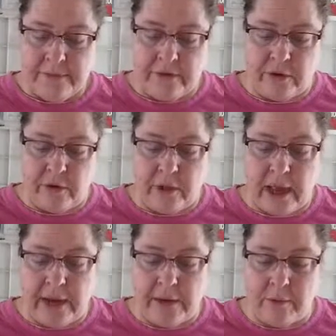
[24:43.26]
So you
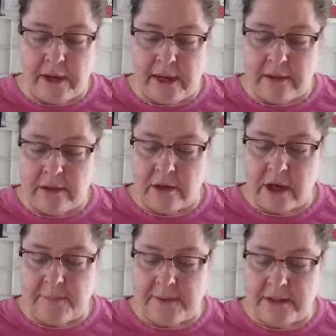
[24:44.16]
lie in wait, look
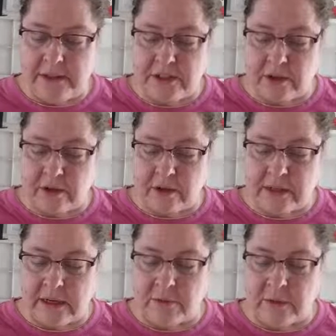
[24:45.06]
up at the stars,
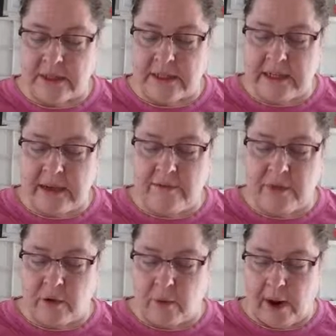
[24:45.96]
and receive
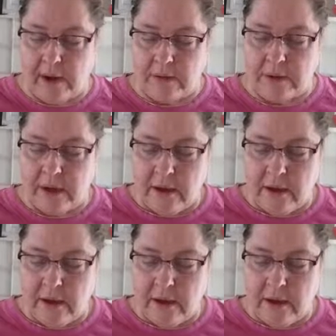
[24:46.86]
the ground,